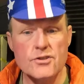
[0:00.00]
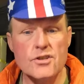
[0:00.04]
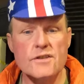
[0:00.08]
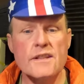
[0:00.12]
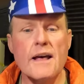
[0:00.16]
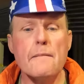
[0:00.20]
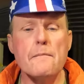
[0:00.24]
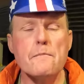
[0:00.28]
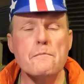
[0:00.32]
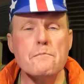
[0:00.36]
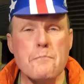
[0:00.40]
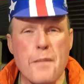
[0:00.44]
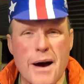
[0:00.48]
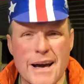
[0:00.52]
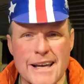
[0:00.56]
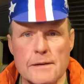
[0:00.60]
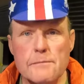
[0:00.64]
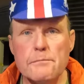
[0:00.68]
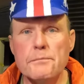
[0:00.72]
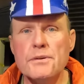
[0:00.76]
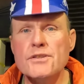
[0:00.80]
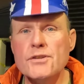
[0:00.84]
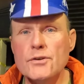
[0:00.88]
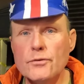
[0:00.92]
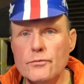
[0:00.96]
So that
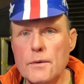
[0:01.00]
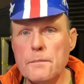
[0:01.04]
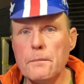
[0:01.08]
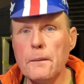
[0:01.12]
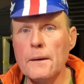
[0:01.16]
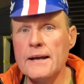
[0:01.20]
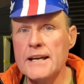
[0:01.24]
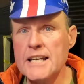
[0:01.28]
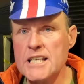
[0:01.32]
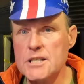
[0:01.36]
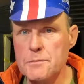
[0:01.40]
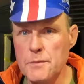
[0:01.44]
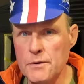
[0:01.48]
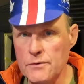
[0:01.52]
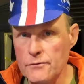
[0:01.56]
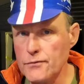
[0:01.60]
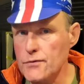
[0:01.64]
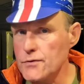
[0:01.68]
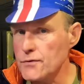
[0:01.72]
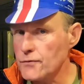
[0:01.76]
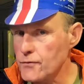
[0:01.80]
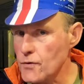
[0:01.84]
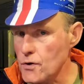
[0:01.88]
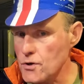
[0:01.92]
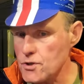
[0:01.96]
might be the replacement
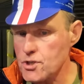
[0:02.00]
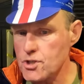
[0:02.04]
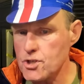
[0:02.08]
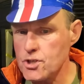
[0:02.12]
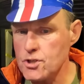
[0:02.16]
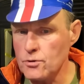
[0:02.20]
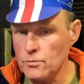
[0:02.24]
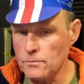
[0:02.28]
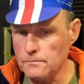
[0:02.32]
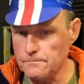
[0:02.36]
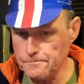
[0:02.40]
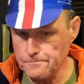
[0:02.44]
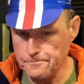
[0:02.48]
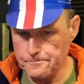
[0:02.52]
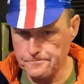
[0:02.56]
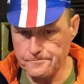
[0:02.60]
for the Frost 2.